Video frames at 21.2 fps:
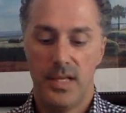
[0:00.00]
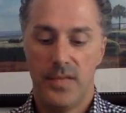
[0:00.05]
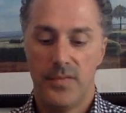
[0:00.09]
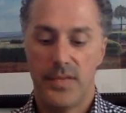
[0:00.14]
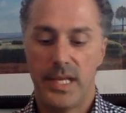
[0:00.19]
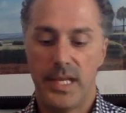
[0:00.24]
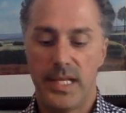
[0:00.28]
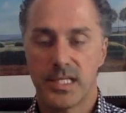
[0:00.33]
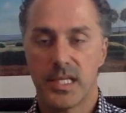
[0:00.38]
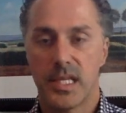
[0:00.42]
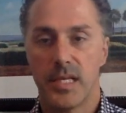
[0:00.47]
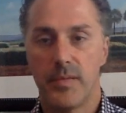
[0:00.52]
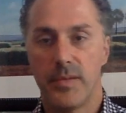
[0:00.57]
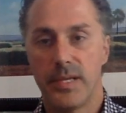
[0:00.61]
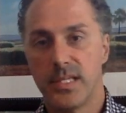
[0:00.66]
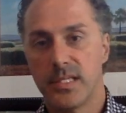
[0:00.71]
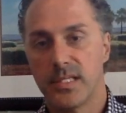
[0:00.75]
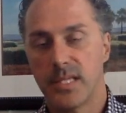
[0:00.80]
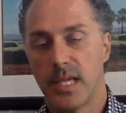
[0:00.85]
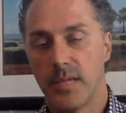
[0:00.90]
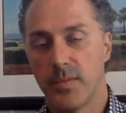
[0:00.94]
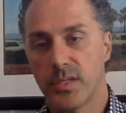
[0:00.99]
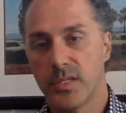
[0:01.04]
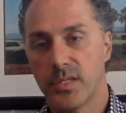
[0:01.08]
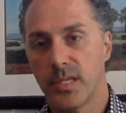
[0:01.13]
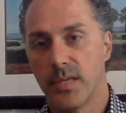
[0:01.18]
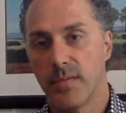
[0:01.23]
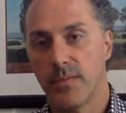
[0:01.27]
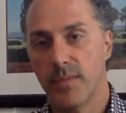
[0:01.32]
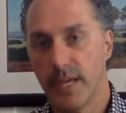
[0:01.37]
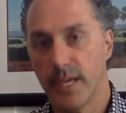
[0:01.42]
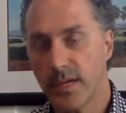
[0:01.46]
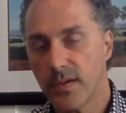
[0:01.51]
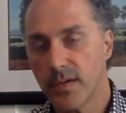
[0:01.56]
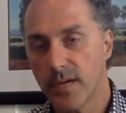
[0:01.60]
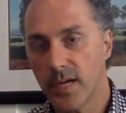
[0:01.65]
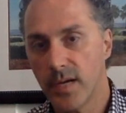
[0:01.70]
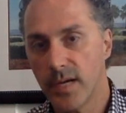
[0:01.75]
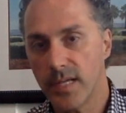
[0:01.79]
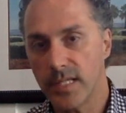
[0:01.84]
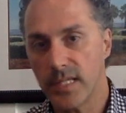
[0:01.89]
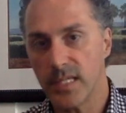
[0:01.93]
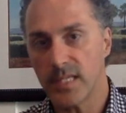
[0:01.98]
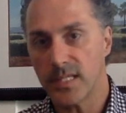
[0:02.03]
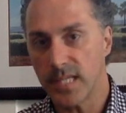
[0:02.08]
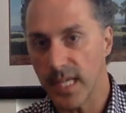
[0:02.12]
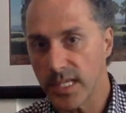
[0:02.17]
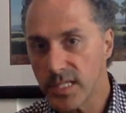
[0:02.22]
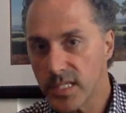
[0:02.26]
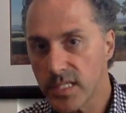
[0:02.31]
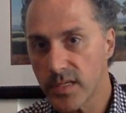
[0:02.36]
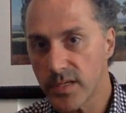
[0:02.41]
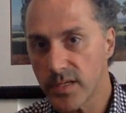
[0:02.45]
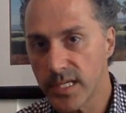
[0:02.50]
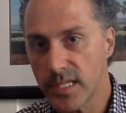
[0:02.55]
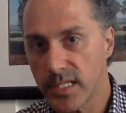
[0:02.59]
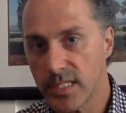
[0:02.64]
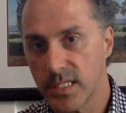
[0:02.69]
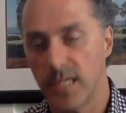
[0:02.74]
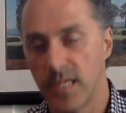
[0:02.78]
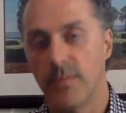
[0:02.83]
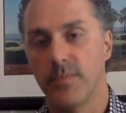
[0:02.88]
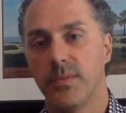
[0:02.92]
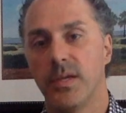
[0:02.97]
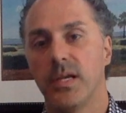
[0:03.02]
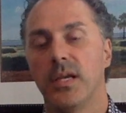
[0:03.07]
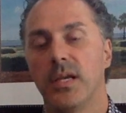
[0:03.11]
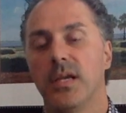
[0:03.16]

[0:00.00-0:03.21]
Then it's going to be SaeboStim Micro as a sensory stim